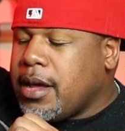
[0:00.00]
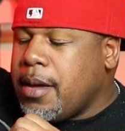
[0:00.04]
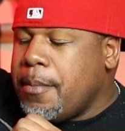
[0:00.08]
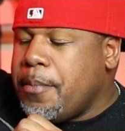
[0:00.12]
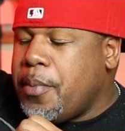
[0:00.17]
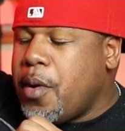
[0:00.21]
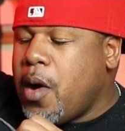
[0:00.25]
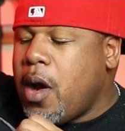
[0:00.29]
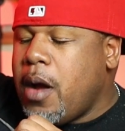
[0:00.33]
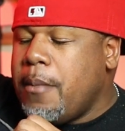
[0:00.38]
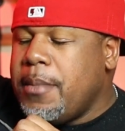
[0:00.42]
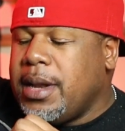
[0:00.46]

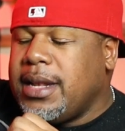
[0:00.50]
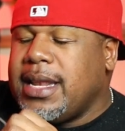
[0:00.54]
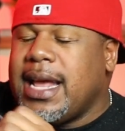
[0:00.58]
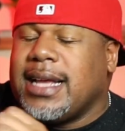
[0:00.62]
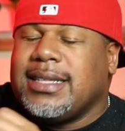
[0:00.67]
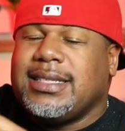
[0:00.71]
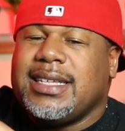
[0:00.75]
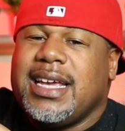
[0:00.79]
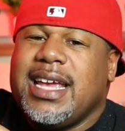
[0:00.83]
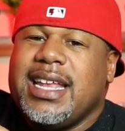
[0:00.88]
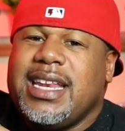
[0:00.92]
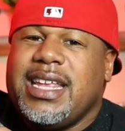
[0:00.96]
compartment
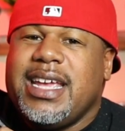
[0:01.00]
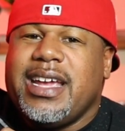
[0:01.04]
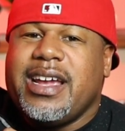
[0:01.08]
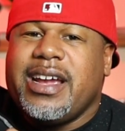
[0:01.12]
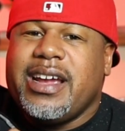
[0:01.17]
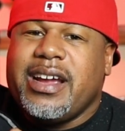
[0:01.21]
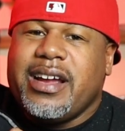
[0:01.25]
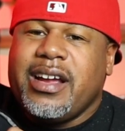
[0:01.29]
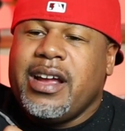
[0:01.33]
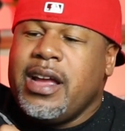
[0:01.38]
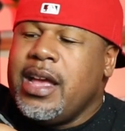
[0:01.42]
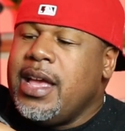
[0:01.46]
that's in
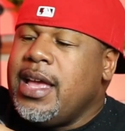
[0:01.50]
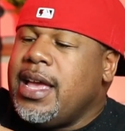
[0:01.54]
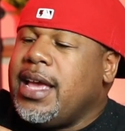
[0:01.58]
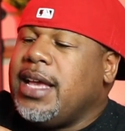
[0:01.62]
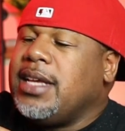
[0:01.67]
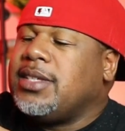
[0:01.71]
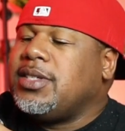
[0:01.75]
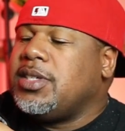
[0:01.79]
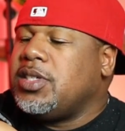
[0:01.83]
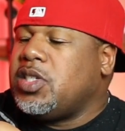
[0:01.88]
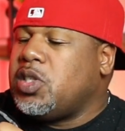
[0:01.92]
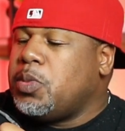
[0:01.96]
here
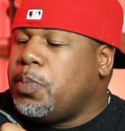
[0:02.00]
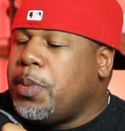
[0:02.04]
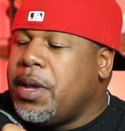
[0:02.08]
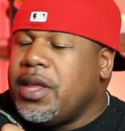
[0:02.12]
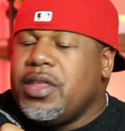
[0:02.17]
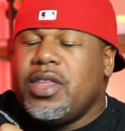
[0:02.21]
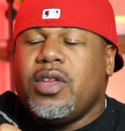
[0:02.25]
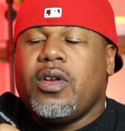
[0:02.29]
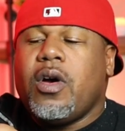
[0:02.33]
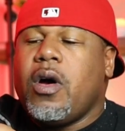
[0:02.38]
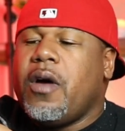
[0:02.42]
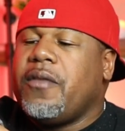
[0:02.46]
is
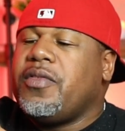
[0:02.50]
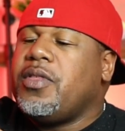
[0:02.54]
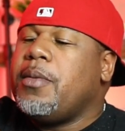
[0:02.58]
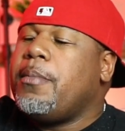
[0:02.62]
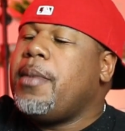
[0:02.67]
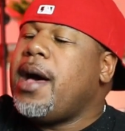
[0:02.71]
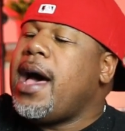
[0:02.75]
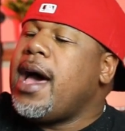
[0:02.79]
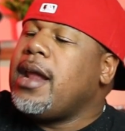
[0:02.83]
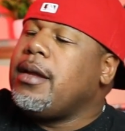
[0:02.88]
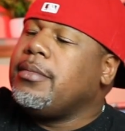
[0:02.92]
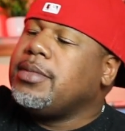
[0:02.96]
suspended off the
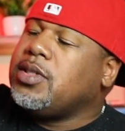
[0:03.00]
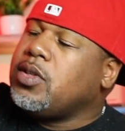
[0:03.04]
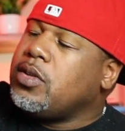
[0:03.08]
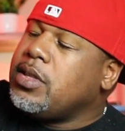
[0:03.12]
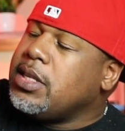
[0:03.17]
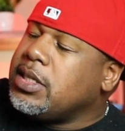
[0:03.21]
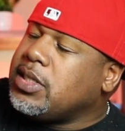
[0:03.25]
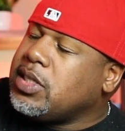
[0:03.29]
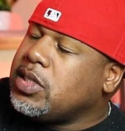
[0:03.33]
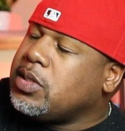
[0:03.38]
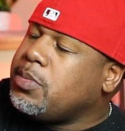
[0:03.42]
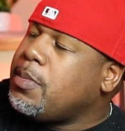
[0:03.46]
bottom. So
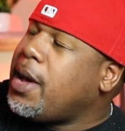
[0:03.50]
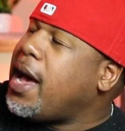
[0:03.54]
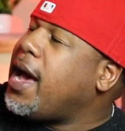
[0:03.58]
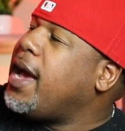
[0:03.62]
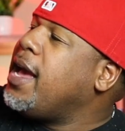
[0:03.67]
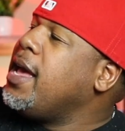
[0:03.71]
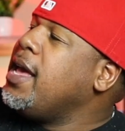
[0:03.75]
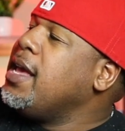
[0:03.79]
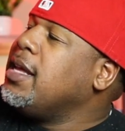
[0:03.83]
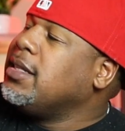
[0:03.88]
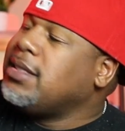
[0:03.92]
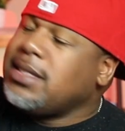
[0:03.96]
this is my
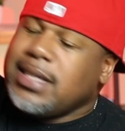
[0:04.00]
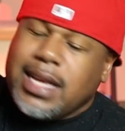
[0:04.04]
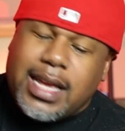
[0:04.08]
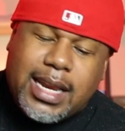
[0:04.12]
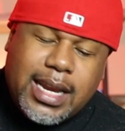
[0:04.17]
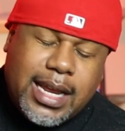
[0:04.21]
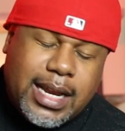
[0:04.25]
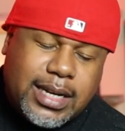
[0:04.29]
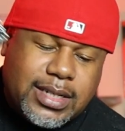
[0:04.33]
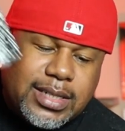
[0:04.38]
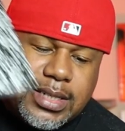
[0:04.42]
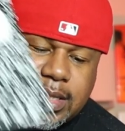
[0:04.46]

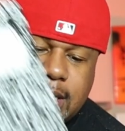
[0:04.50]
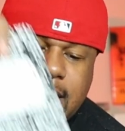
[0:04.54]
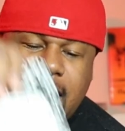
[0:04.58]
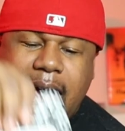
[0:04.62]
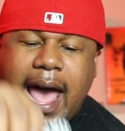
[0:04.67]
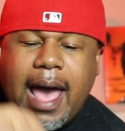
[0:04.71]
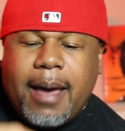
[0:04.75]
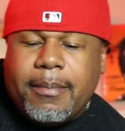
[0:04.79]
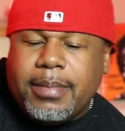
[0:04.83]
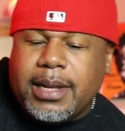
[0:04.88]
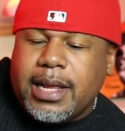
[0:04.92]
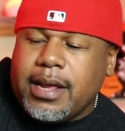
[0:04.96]
10-inch
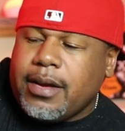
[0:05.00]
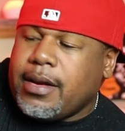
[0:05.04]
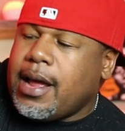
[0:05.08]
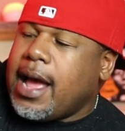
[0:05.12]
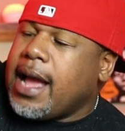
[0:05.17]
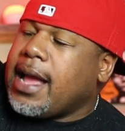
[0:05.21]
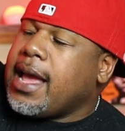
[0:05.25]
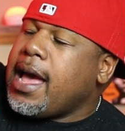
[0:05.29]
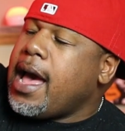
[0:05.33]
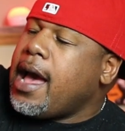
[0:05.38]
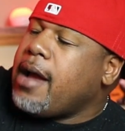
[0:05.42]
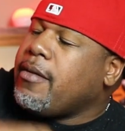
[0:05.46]
tablet I
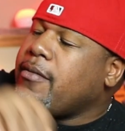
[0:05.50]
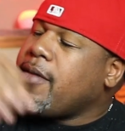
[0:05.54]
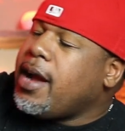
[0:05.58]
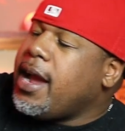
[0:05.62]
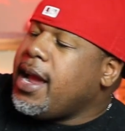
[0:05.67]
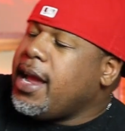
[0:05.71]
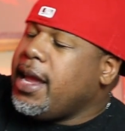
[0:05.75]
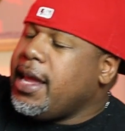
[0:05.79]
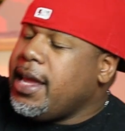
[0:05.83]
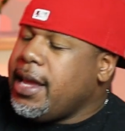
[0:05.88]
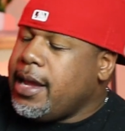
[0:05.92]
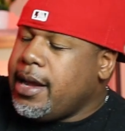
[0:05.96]
got
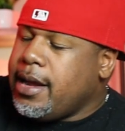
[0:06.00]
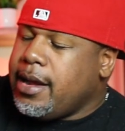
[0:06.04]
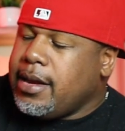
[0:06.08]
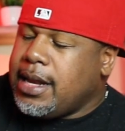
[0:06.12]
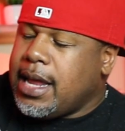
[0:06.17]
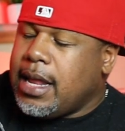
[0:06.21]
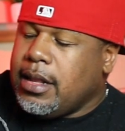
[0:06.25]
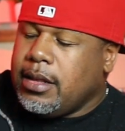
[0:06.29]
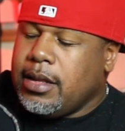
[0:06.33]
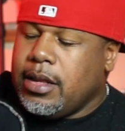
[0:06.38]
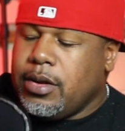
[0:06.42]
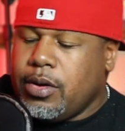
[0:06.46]
right here in
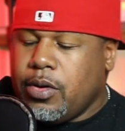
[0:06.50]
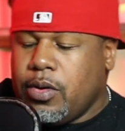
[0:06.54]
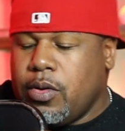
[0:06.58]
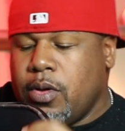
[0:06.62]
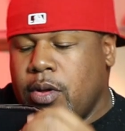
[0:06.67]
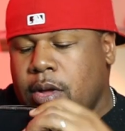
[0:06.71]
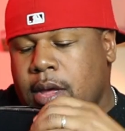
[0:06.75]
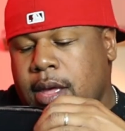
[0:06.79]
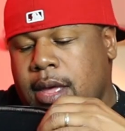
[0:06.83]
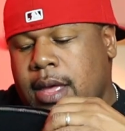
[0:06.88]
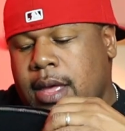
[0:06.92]
that little